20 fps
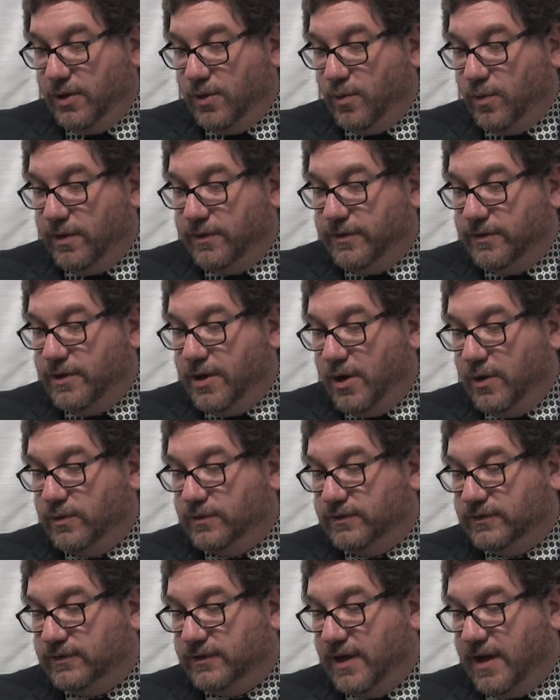with
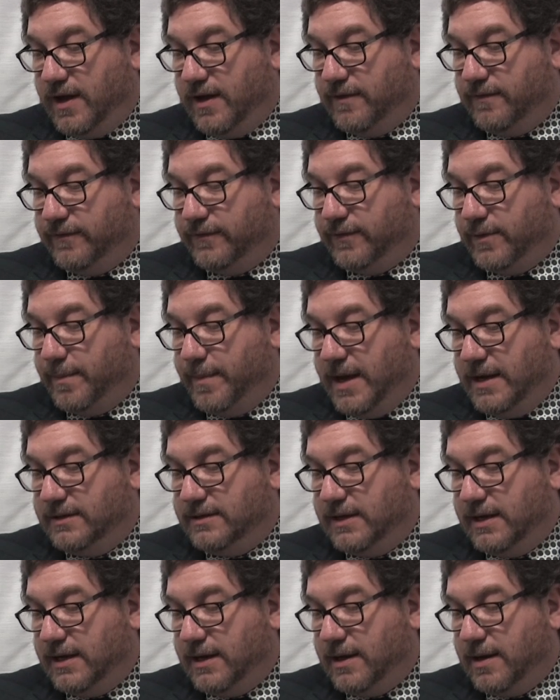notes of
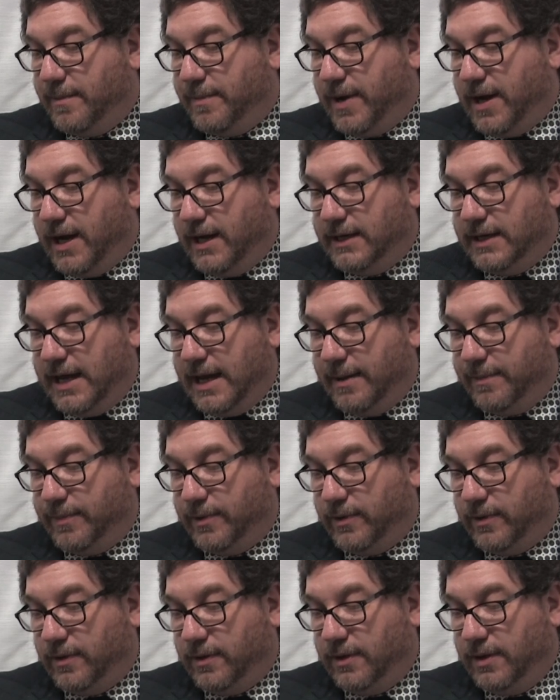fermenting
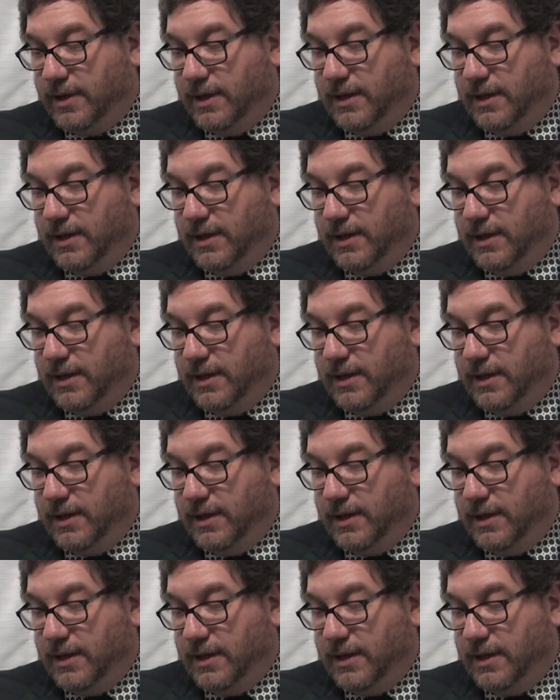pineapple,